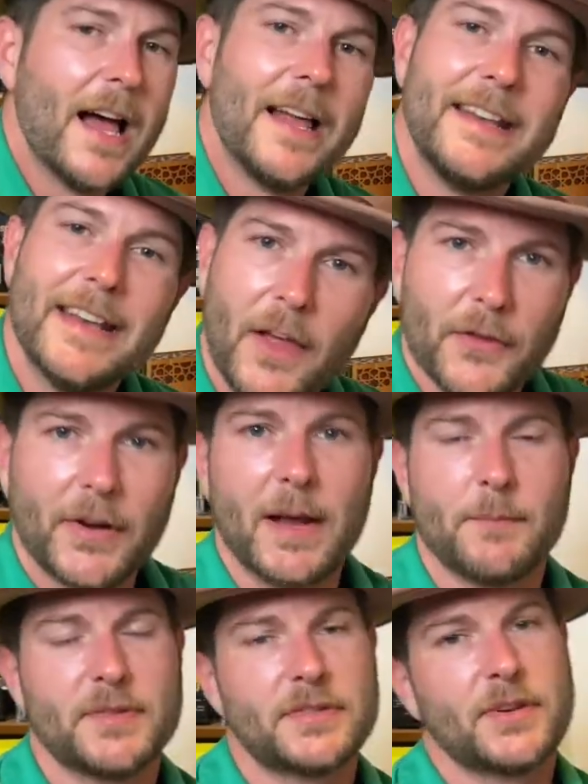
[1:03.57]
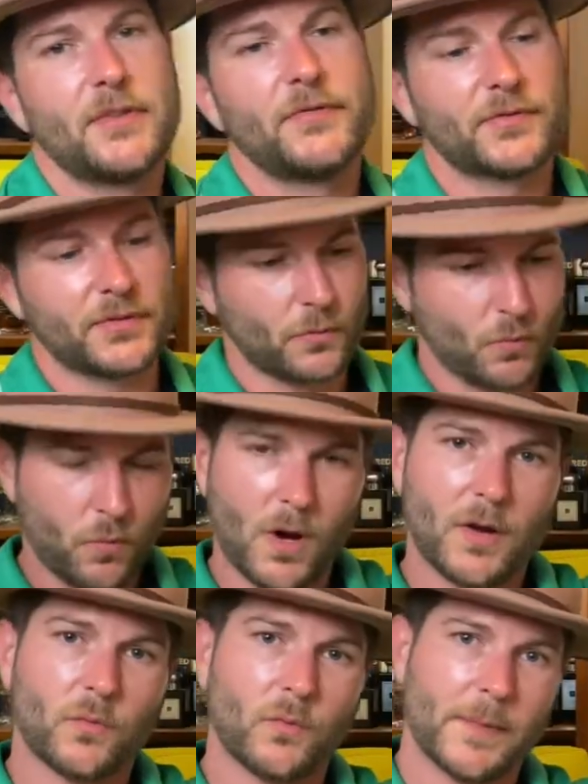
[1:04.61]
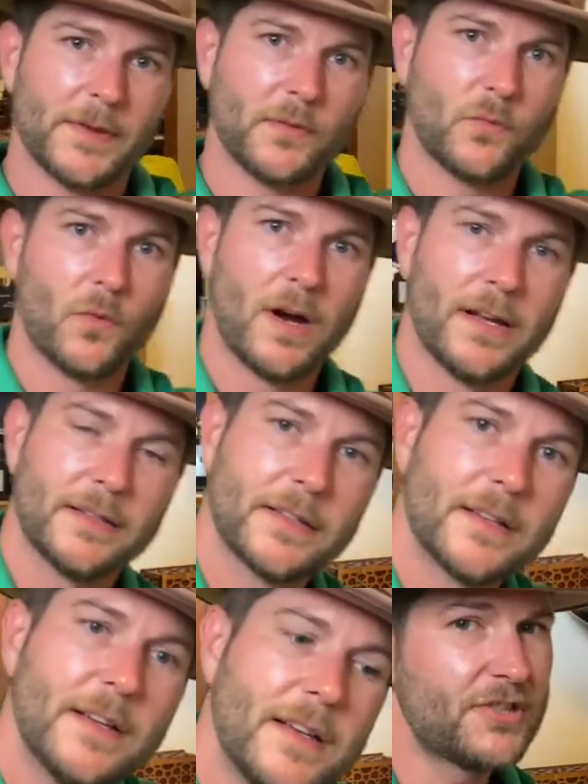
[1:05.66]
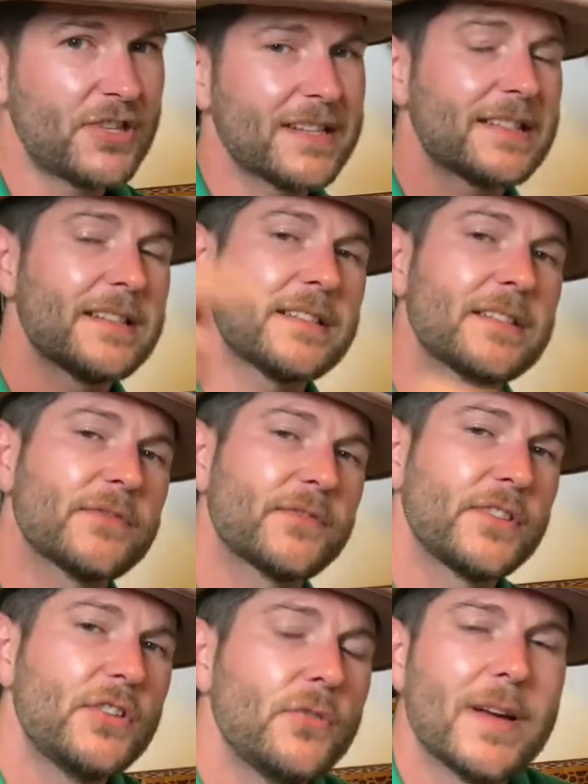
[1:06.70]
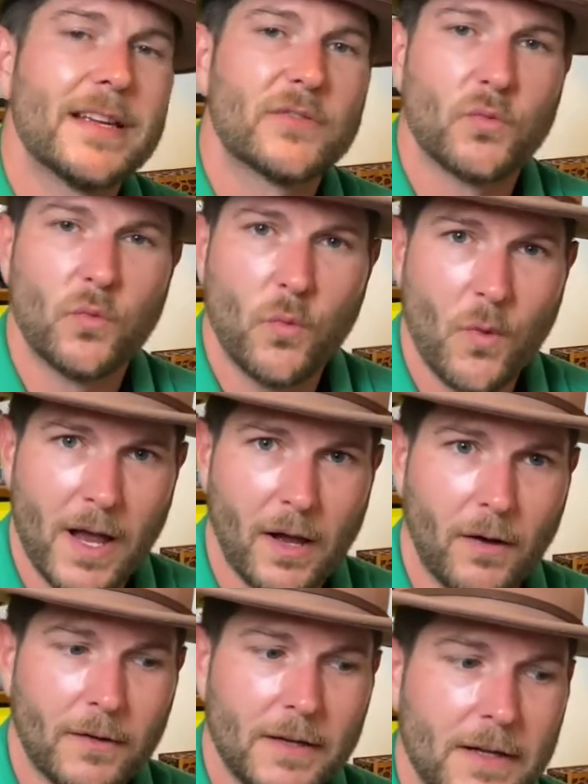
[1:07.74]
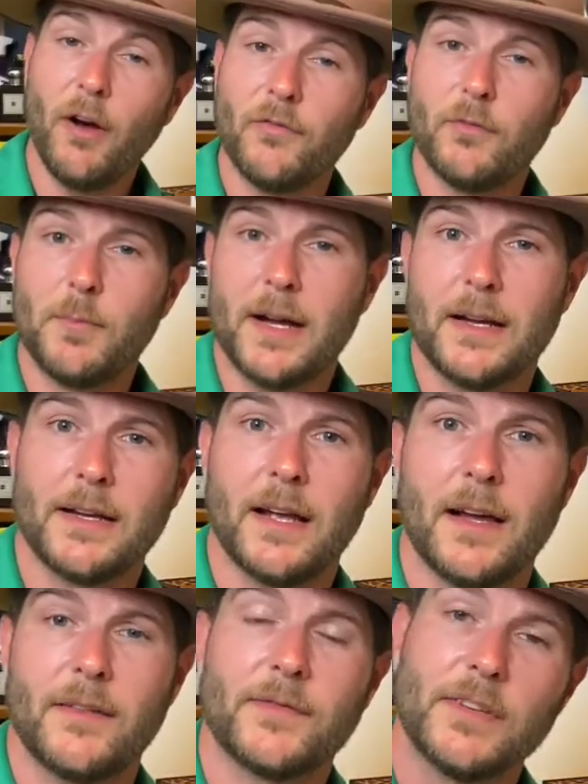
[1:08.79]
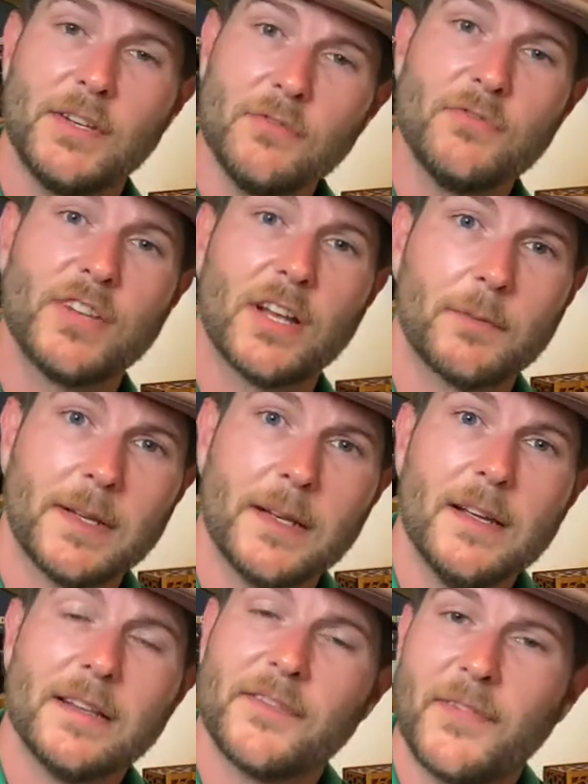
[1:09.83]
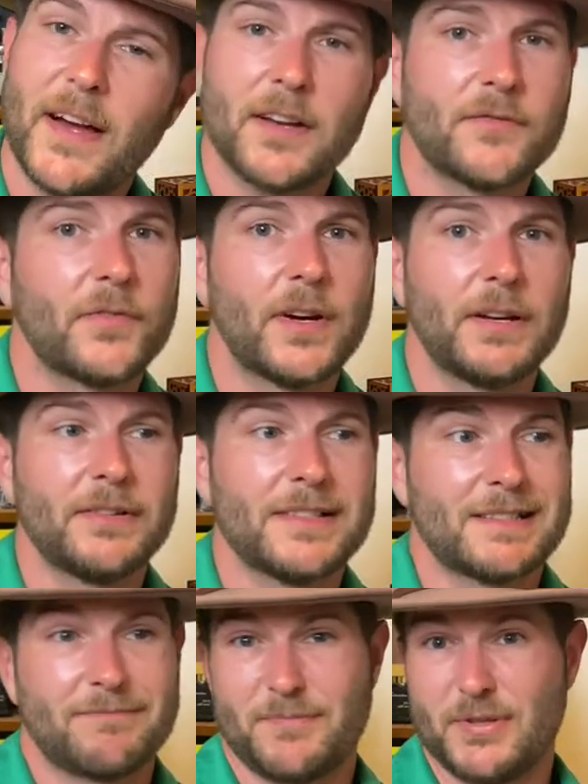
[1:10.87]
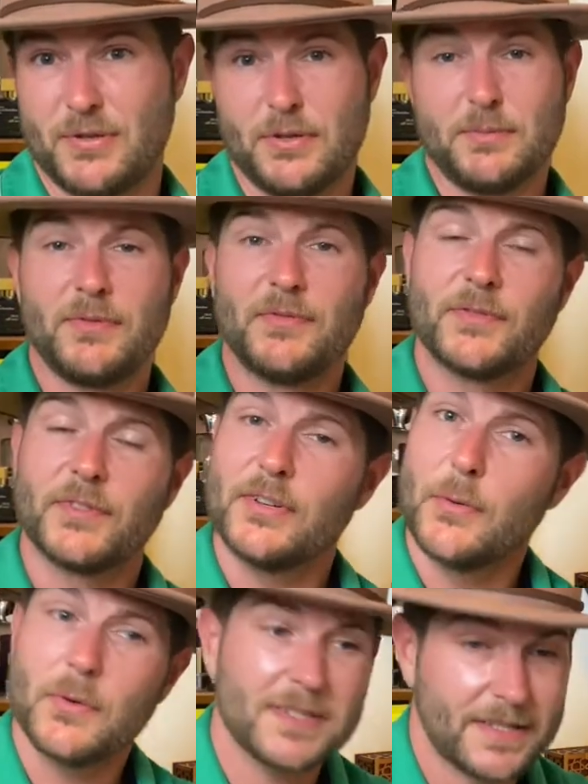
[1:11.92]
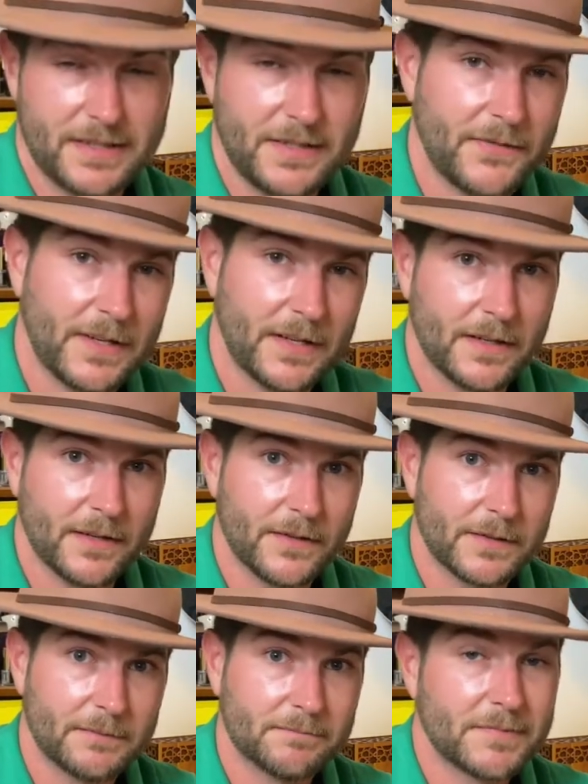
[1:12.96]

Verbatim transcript: Another episode for what women want. Gents, this is for you as well. Helpful buying guide for you gentlemen to find a fragrance suitable for your significant other.